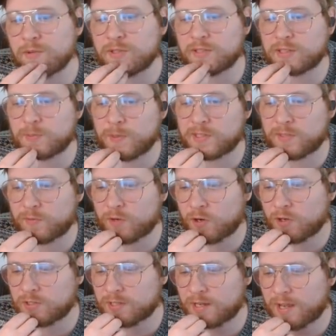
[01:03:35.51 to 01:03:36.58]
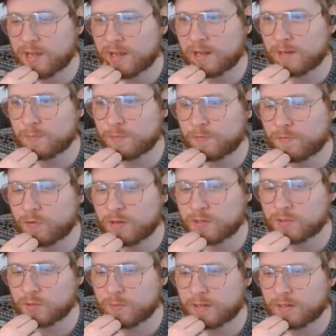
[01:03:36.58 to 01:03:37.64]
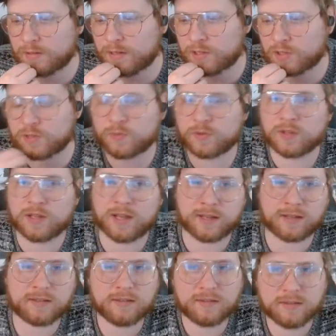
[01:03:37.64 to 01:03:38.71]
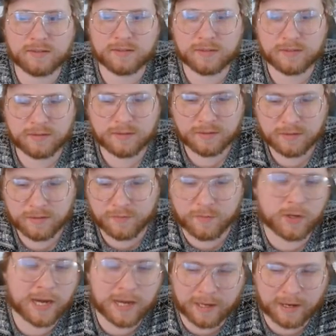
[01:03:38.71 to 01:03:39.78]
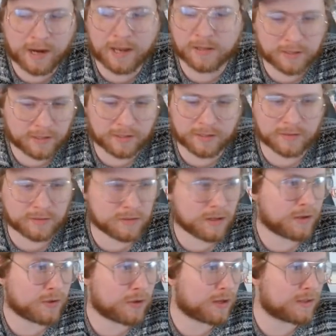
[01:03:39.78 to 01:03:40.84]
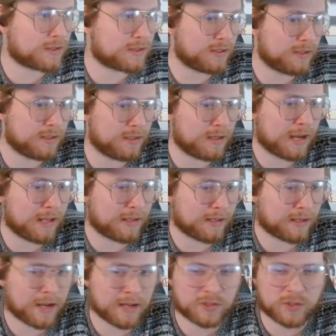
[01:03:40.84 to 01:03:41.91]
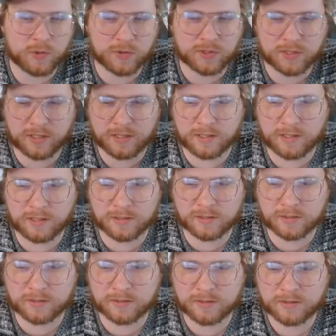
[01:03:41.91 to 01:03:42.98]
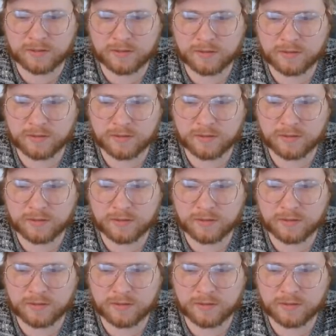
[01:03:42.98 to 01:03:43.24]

most expensive cards I had before I sold my collection were like Volcanic Island, Underground Sea. I had like I had two seas,